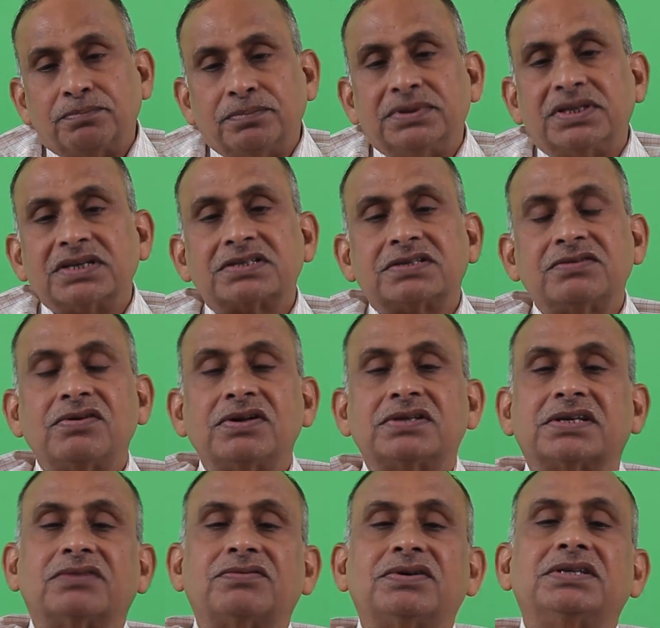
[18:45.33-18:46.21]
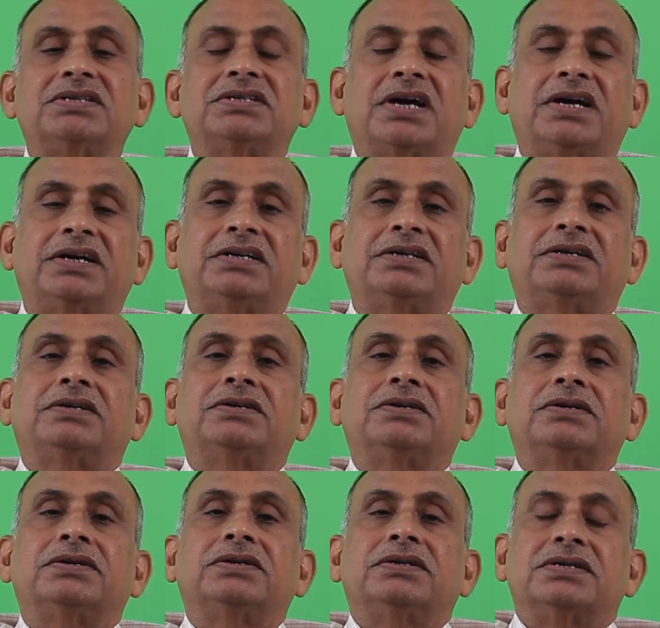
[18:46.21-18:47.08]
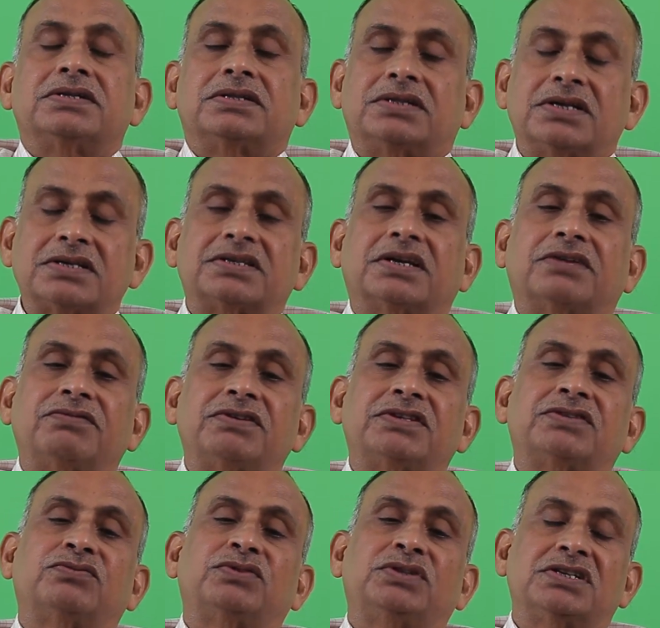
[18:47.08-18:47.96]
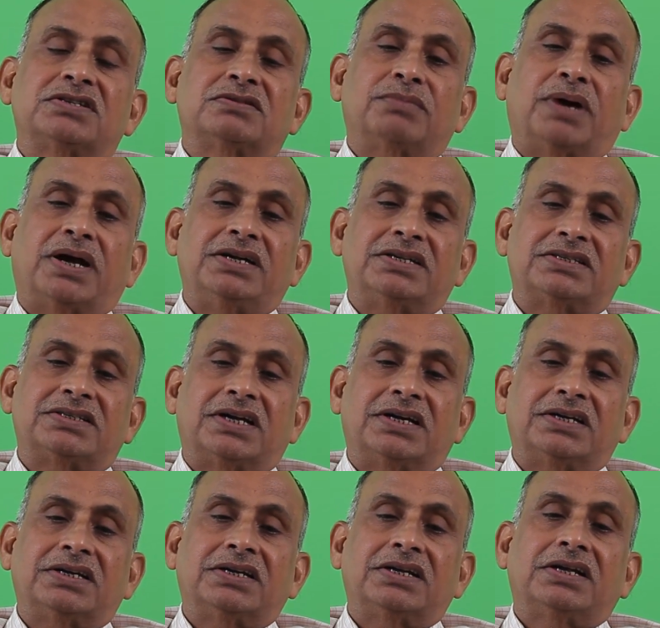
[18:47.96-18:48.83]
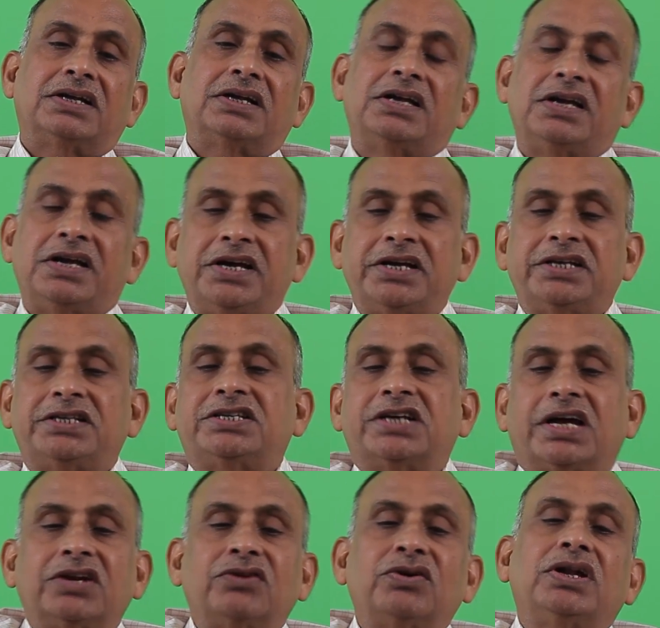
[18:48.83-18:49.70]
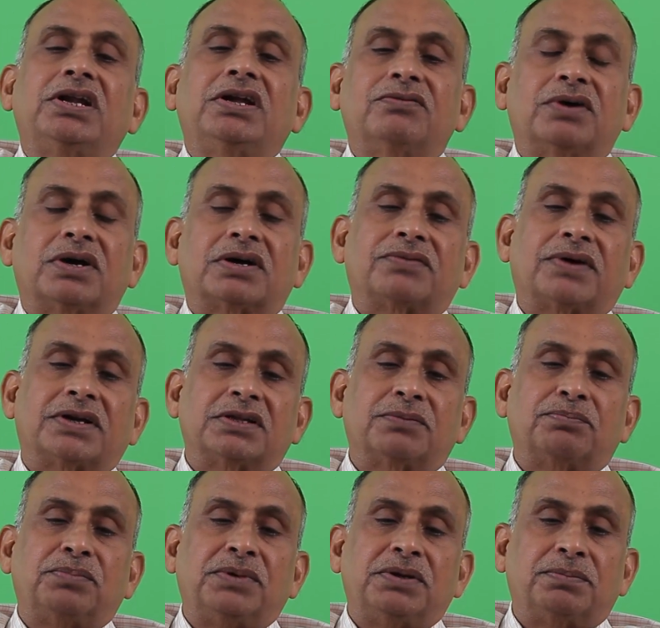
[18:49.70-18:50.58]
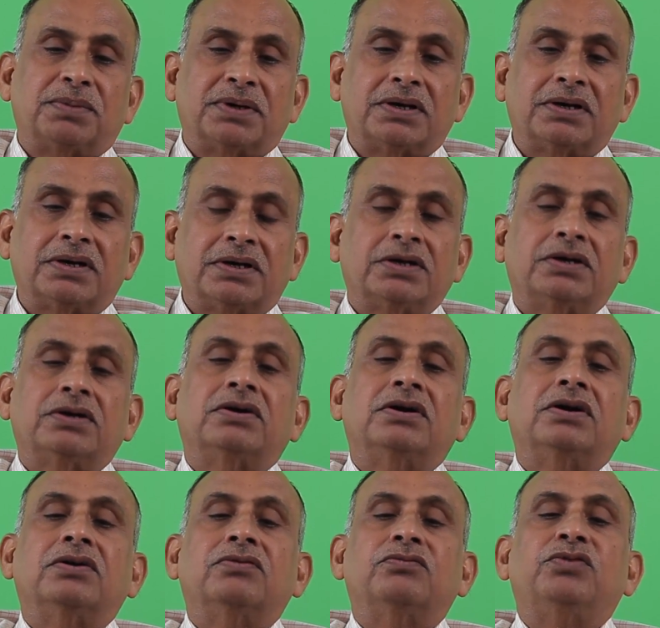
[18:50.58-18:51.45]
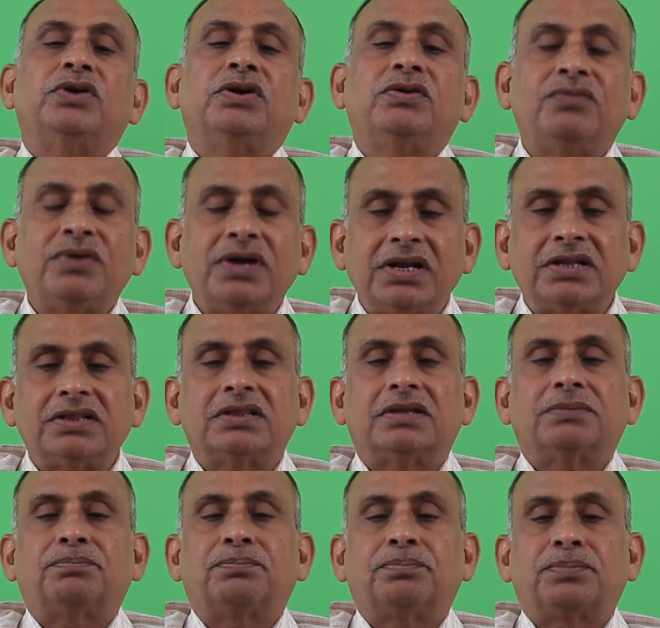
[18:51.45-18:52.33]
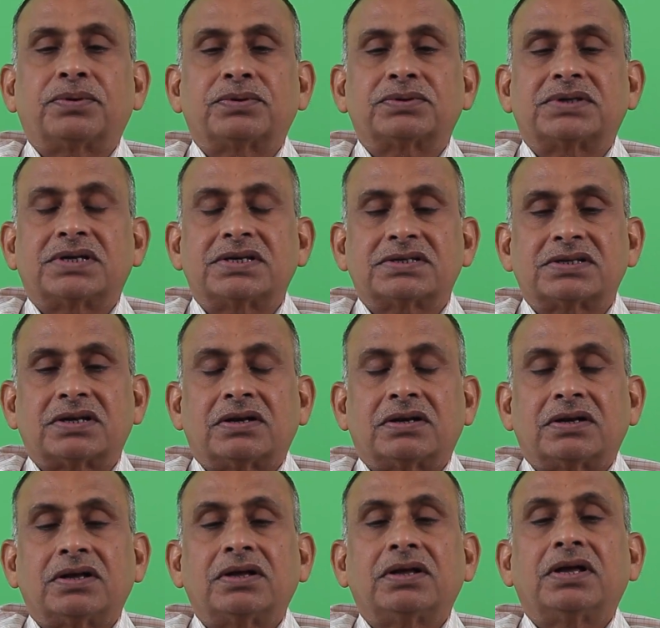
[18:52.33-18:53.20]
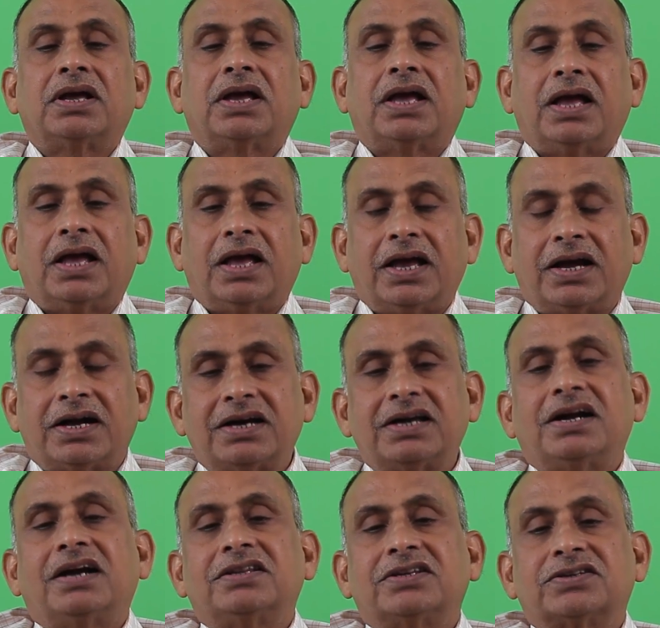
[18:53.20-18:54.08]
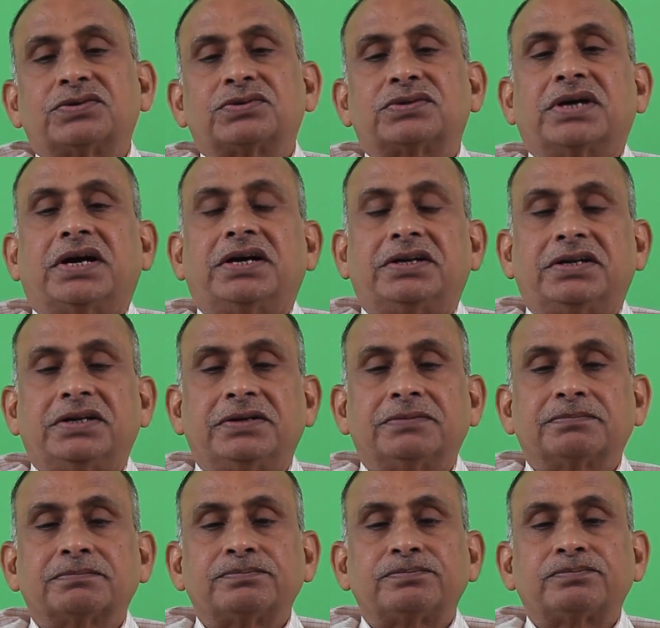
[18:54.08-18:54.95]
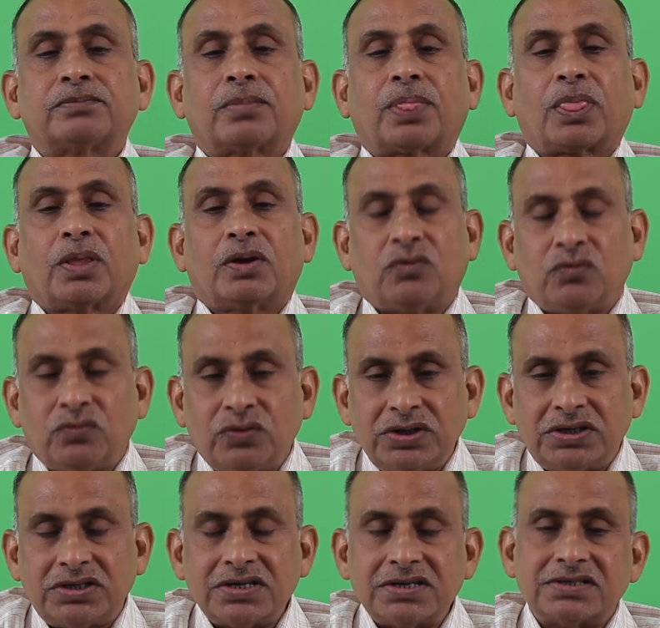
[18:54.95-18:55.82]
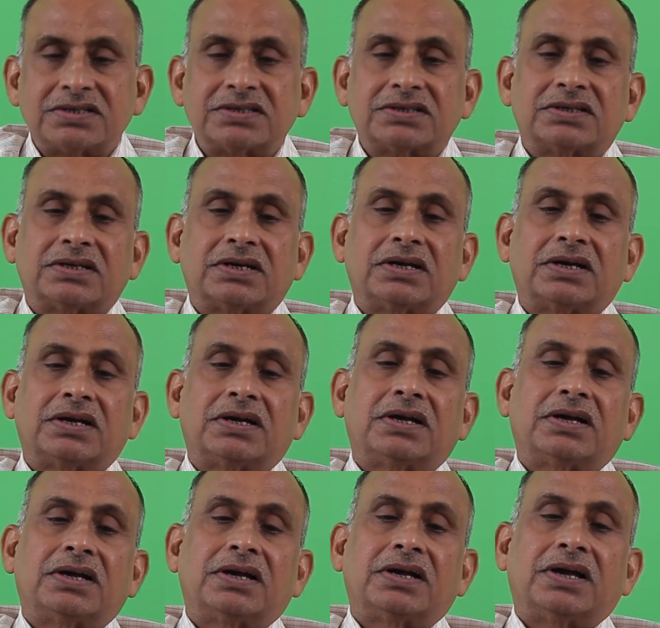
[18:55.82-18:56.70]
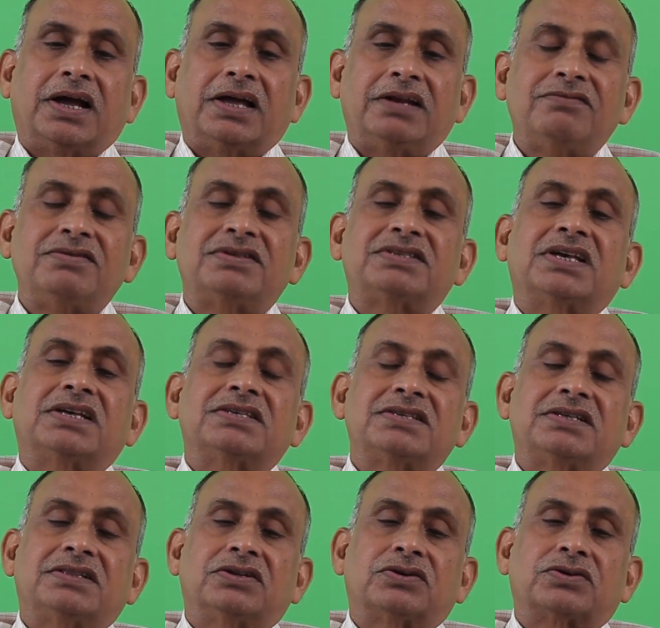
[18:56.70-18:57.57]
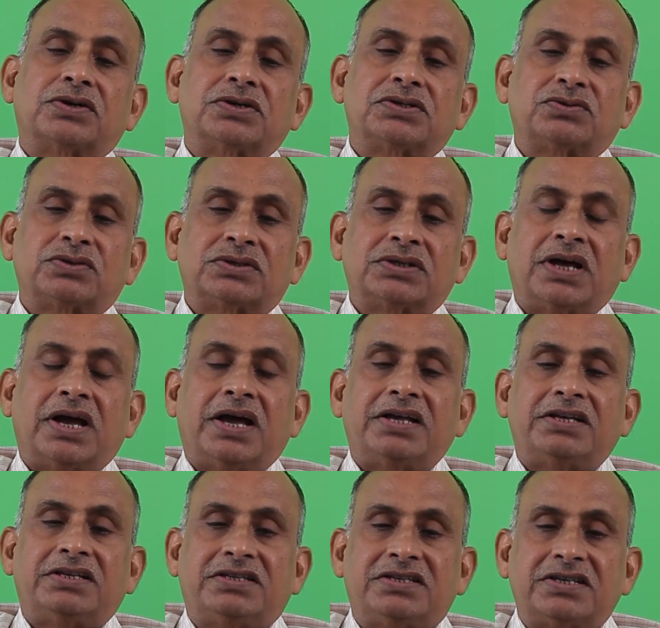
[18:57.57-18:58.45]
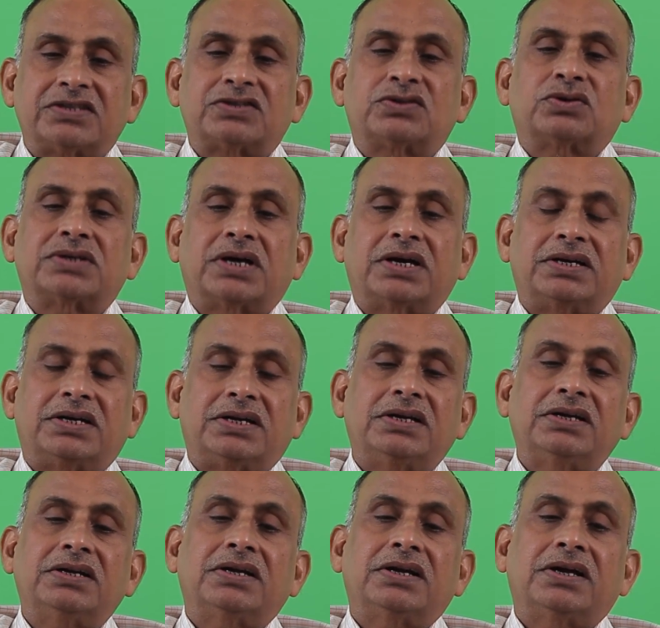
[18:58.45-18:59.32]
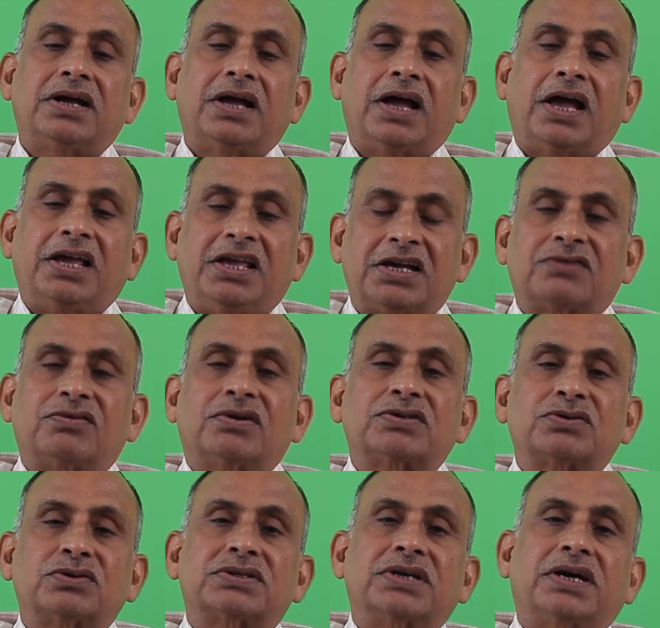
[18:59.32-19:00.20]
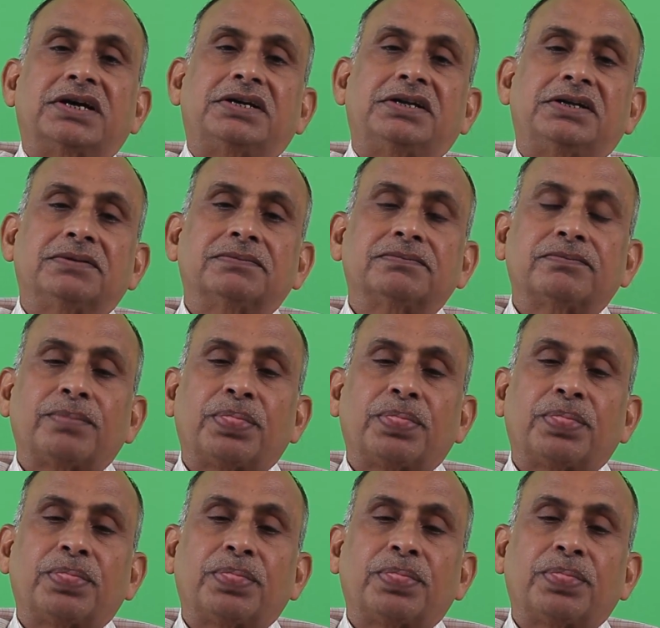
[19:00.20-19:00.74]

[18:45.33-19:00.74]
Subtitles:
the civil servant join the service with this mindset, he genuinely work for the people, we will in the process create the society which is envisaged in the constitution, a just society, a equal society,